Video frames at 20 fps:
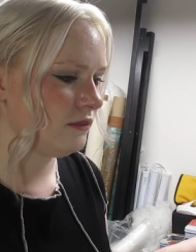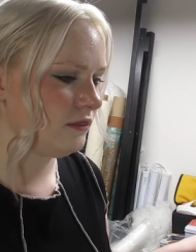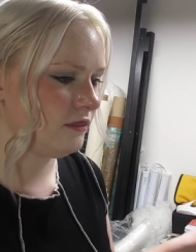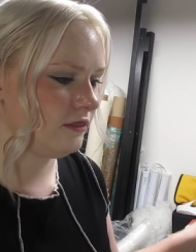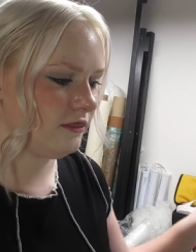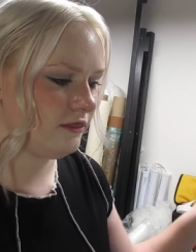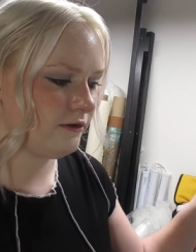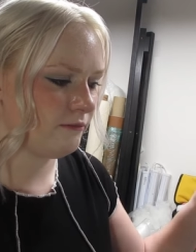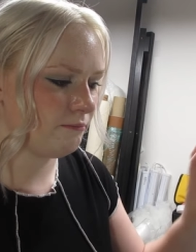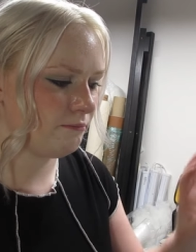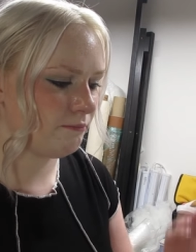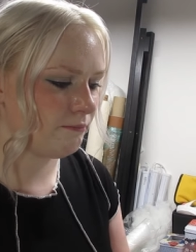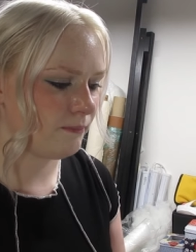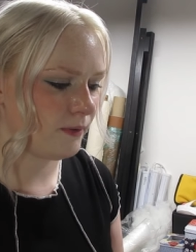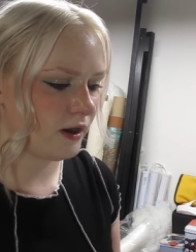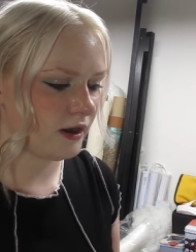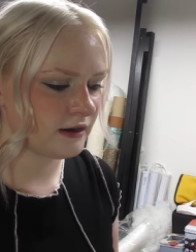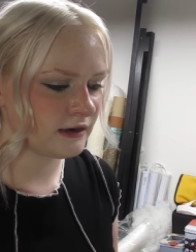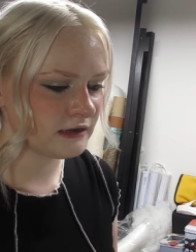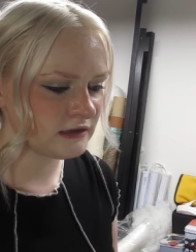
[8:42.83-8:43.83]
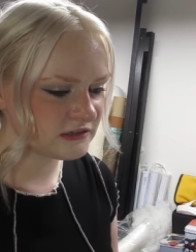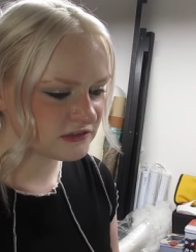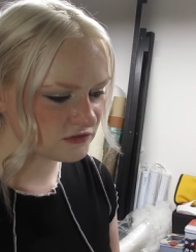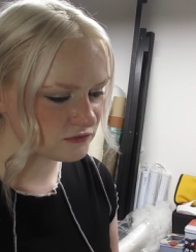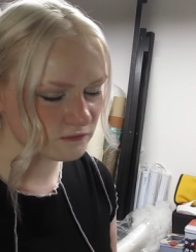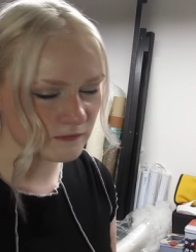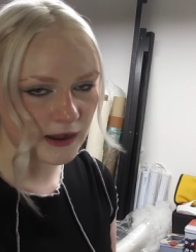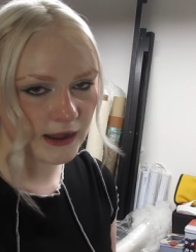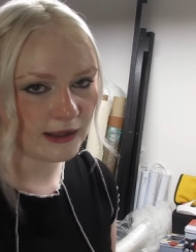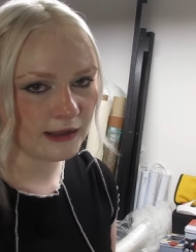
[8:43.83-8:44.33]
the
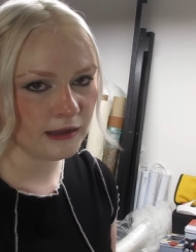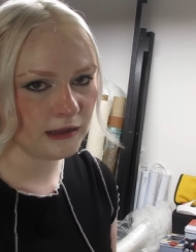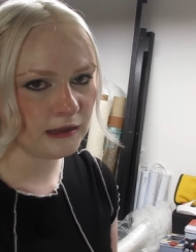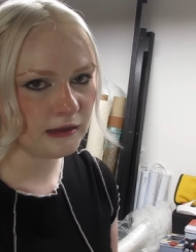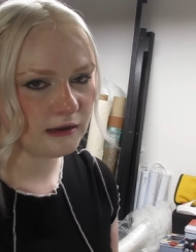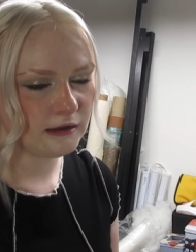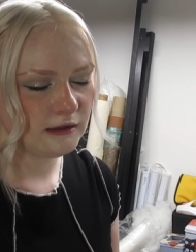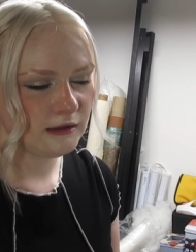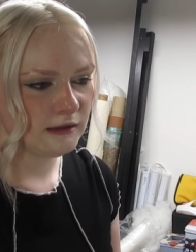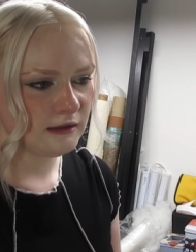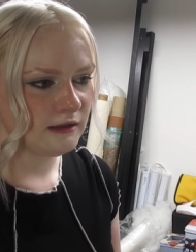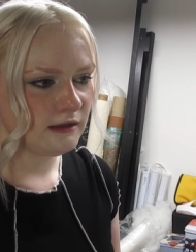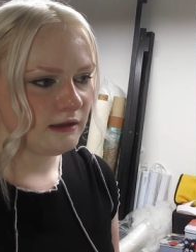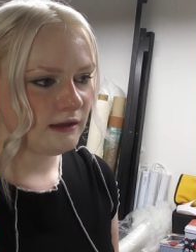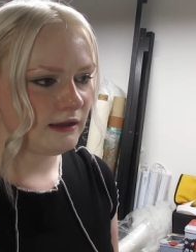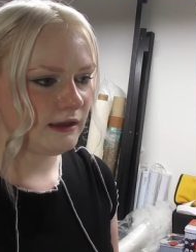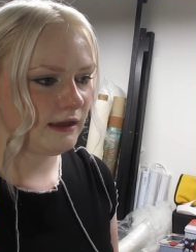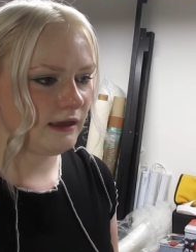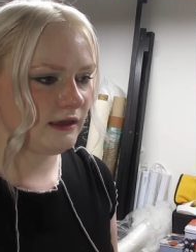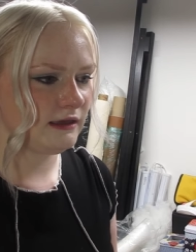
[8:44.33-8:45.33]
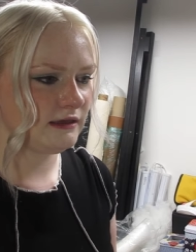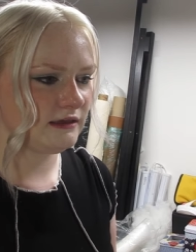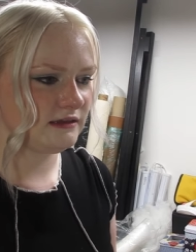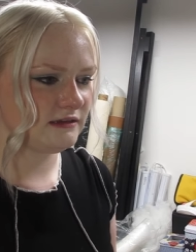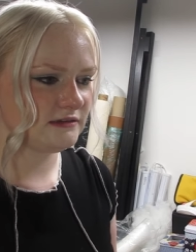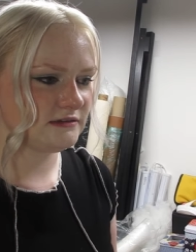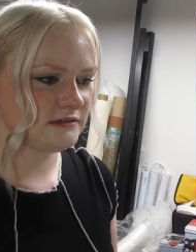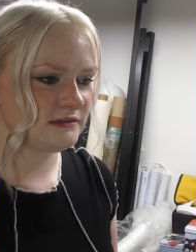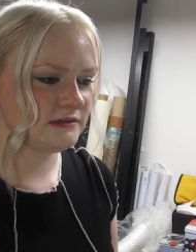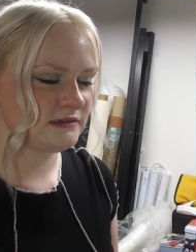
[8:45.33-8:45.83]
bodice right
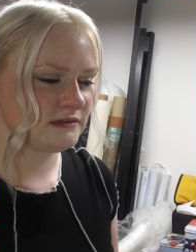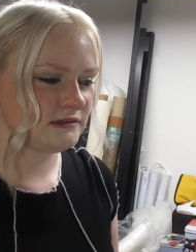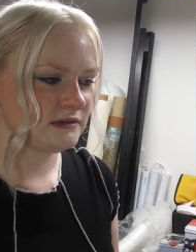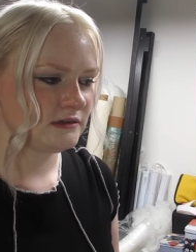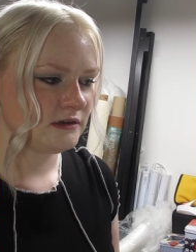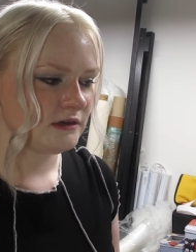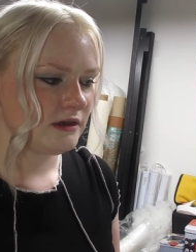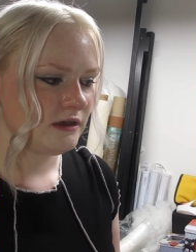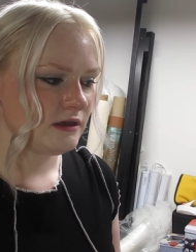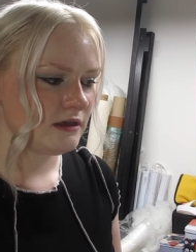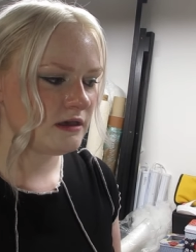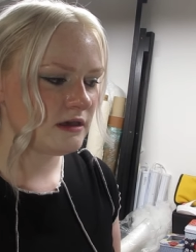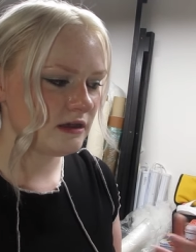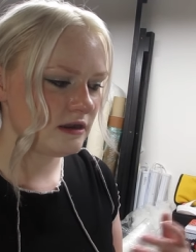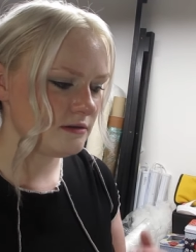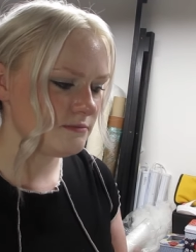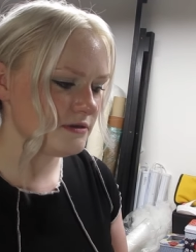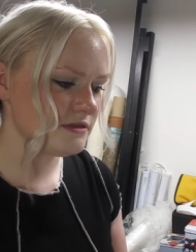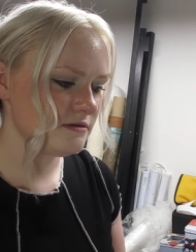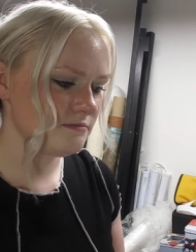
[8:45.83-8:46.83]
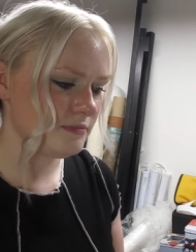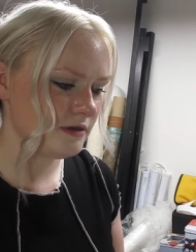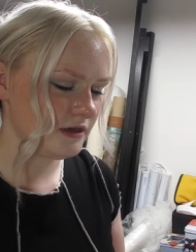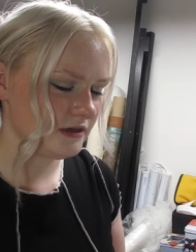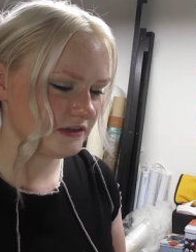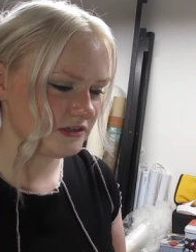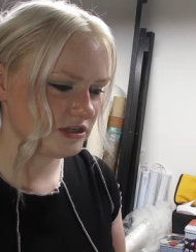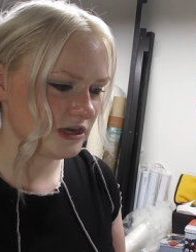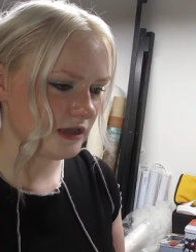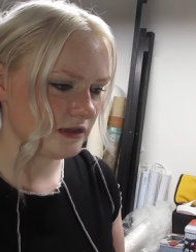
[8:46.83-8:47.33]
is gonna be the
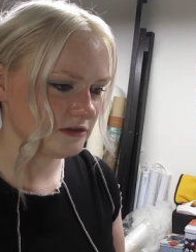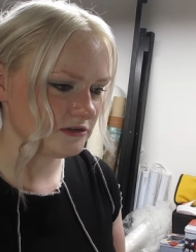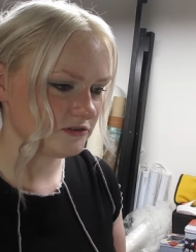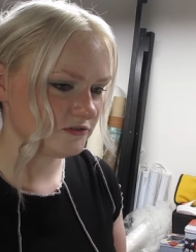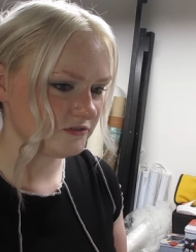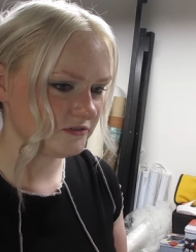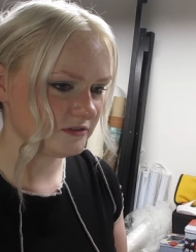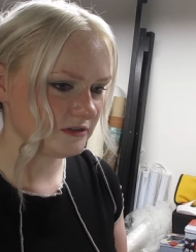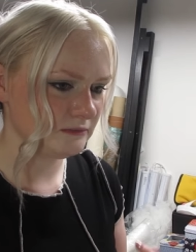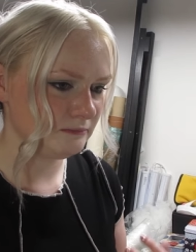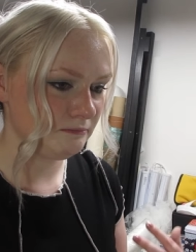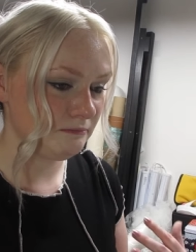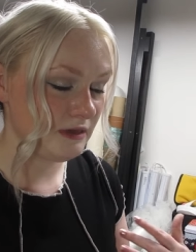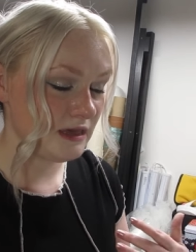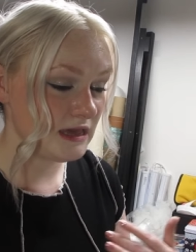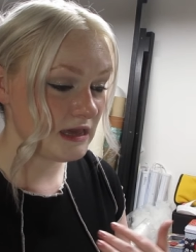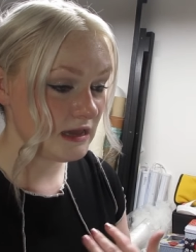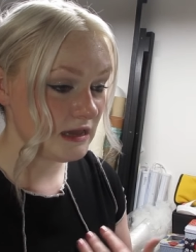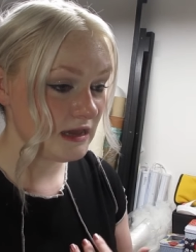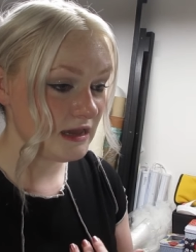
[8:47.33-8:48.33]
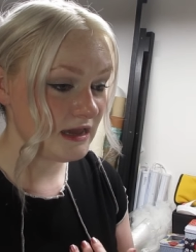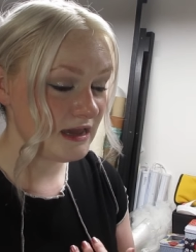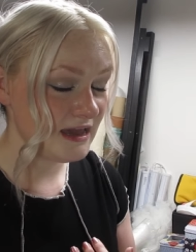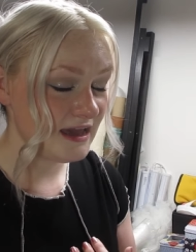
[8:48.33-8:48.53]
biggest challenge for me,